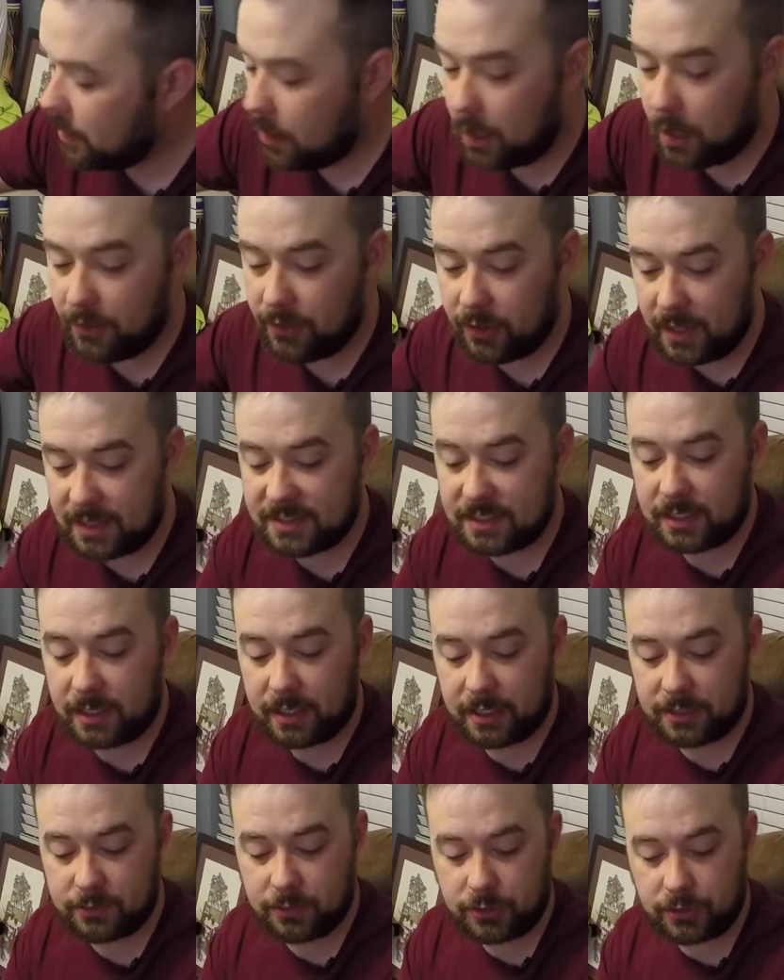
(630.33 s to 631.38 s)
The last thing I
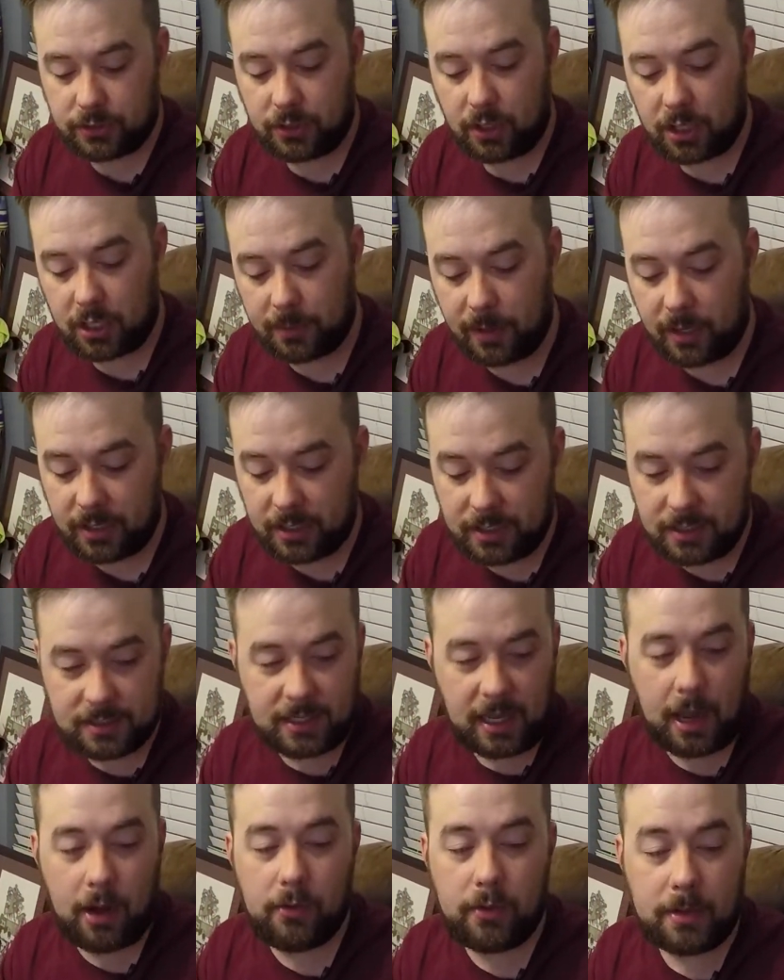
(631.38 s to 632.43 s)
guess we should talk about is
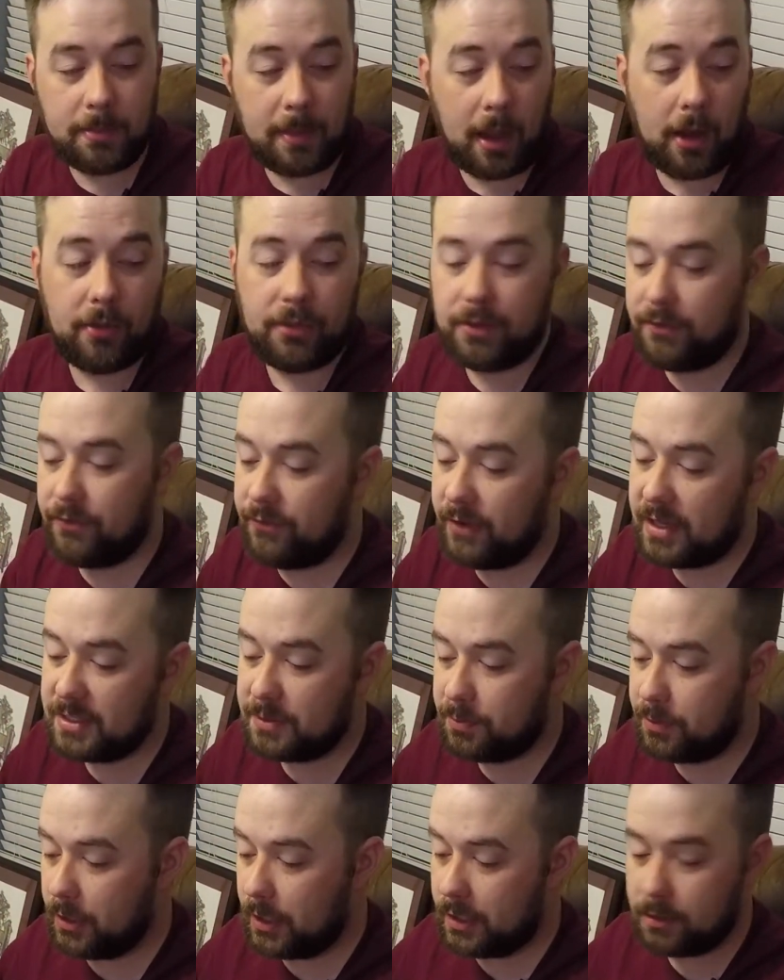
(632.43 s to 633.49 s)
how we mount the
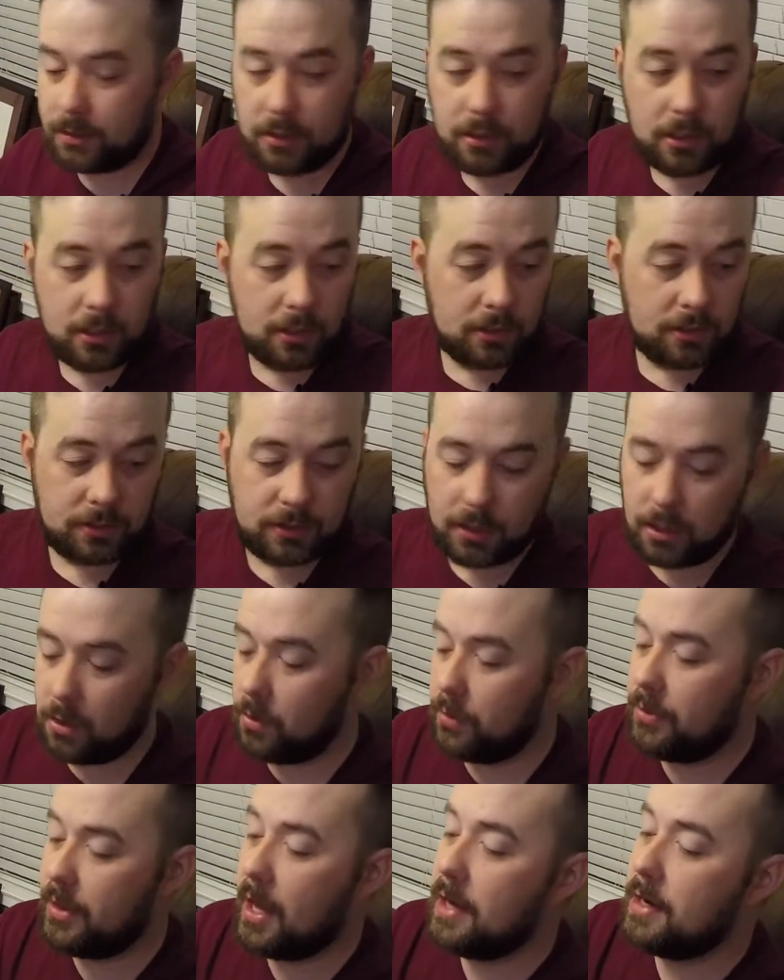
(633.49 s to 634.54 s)
faceplate.
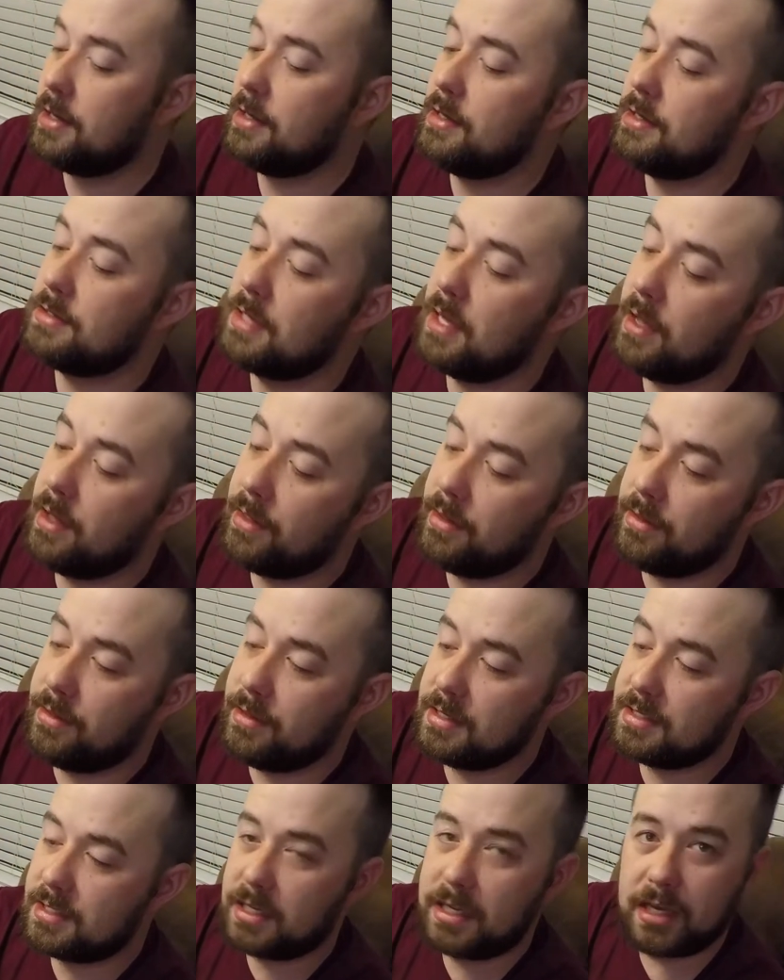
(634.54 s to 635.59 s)
So that is
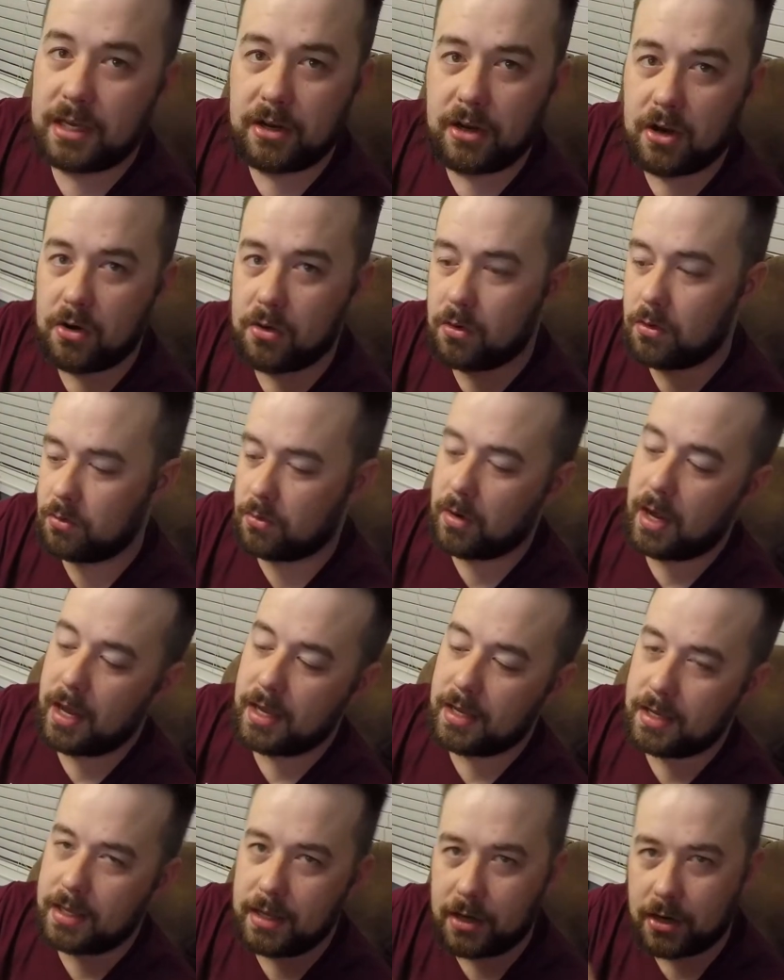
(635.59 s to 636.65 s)
this kiddo
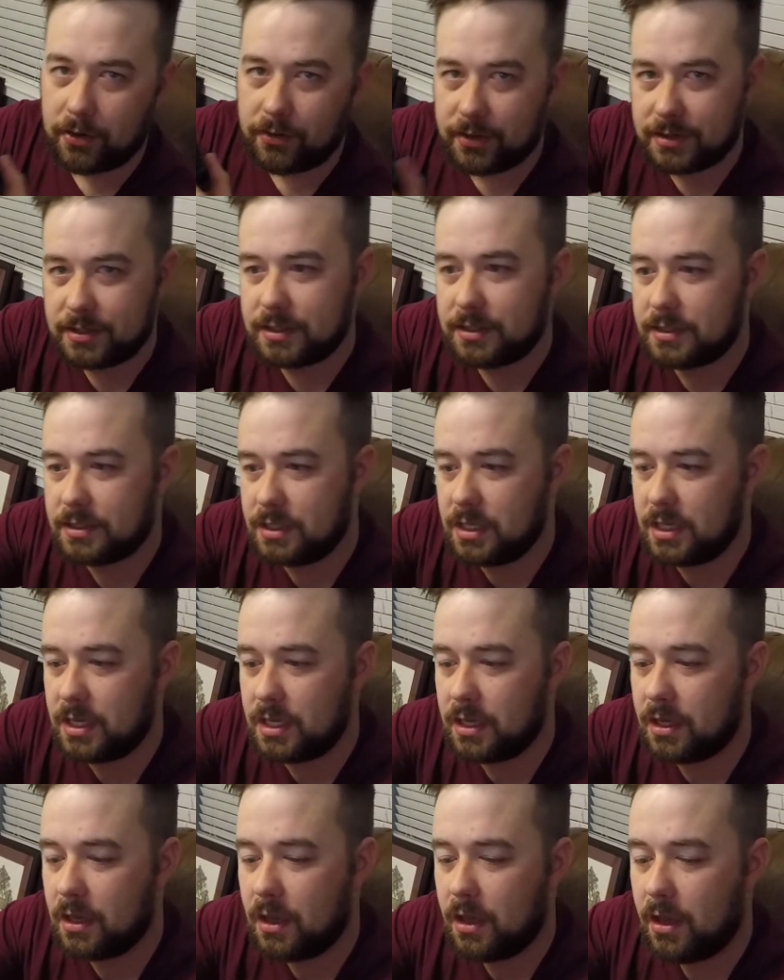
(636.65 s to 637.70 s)
right here. This is
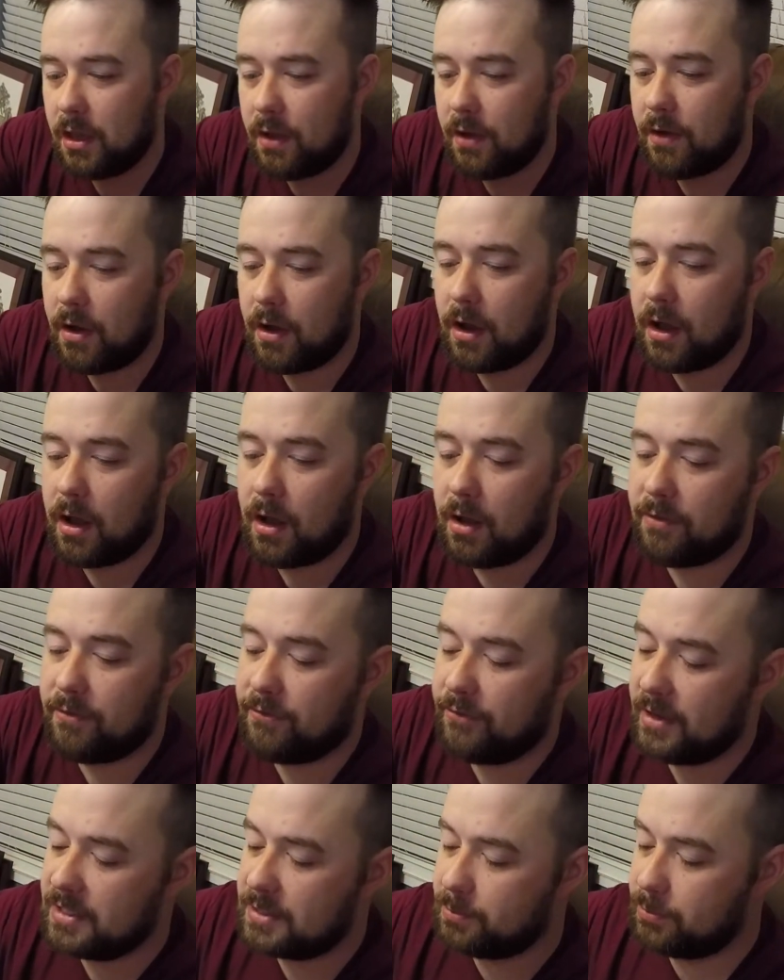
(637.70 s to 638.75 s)
the
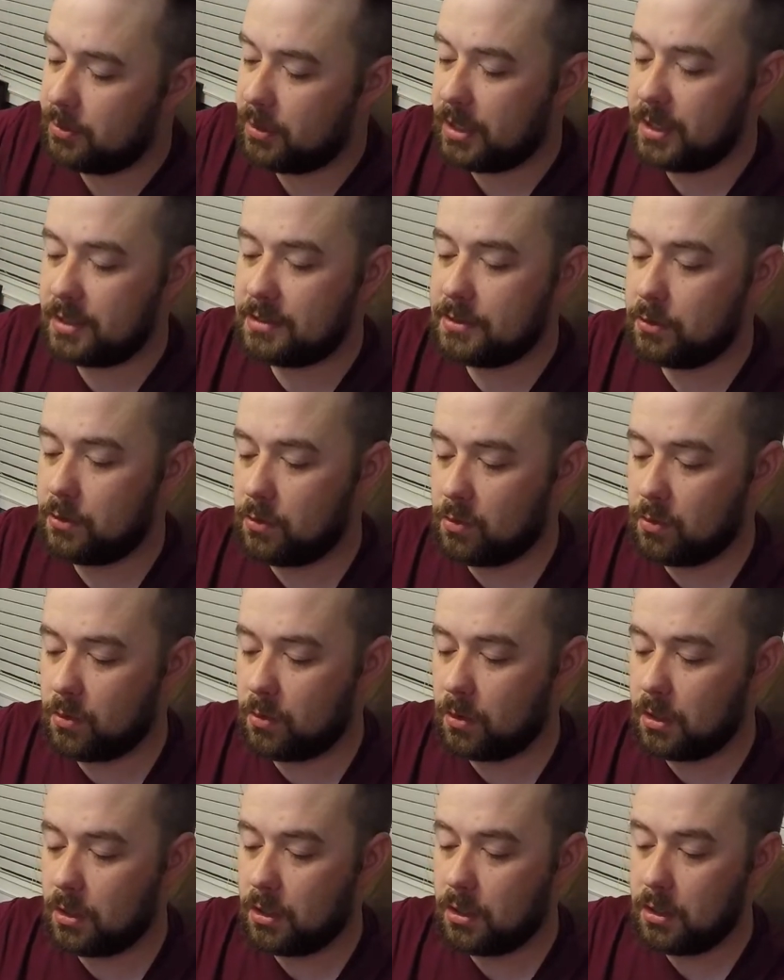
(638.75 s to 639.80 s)
faceplate,
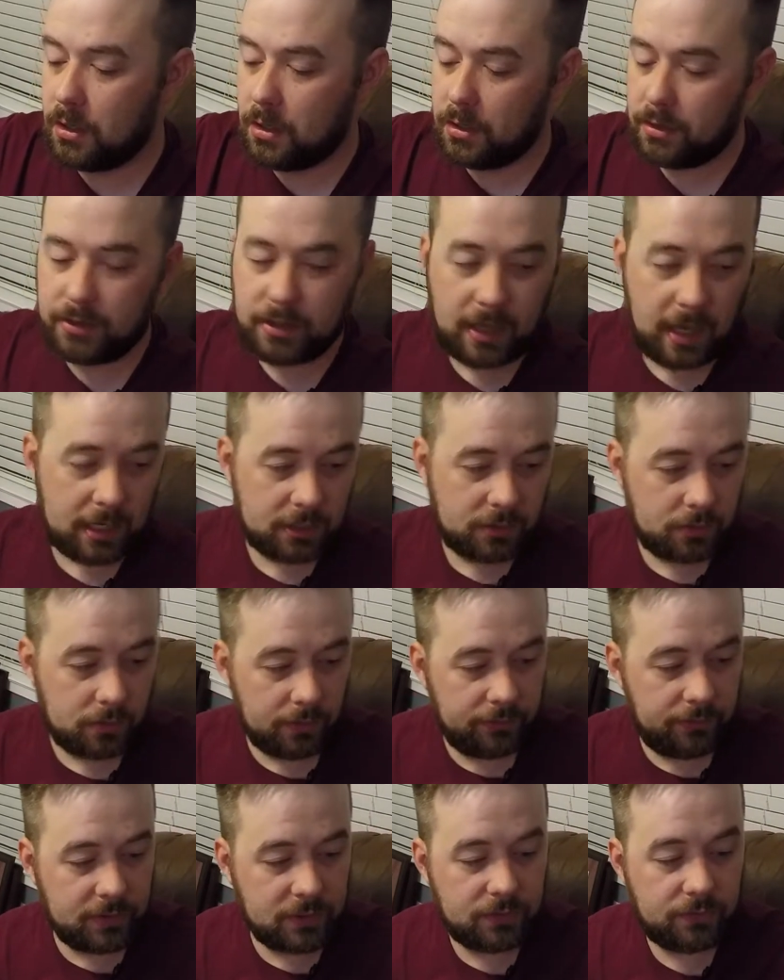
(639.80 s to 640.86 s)
or the
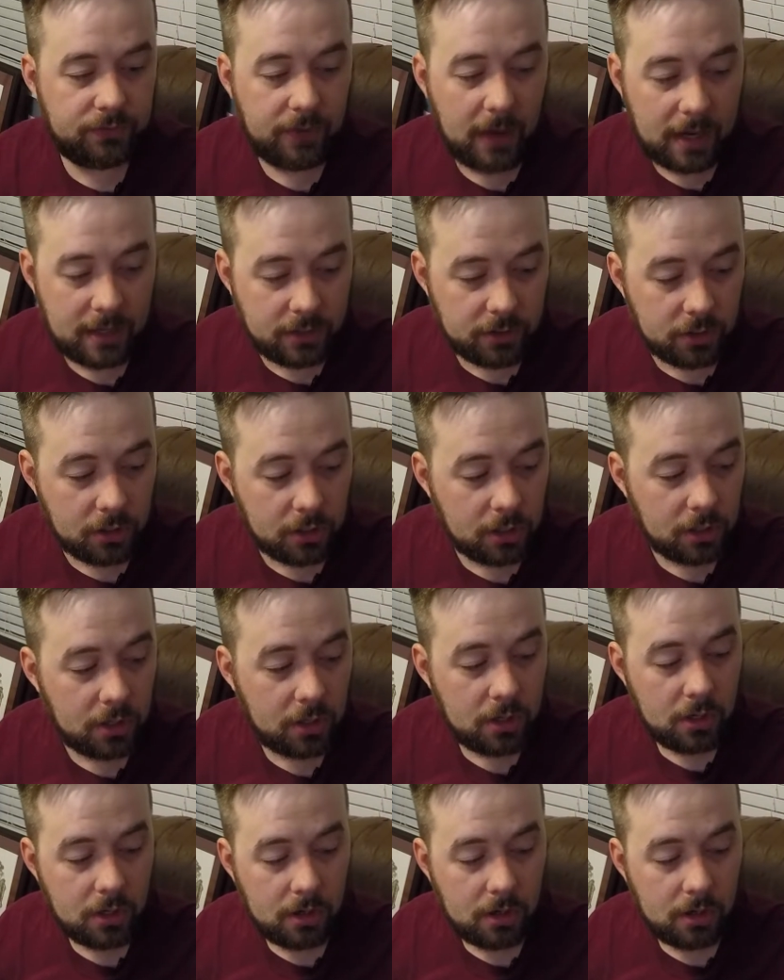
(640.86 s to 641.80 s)
actual Fishfinder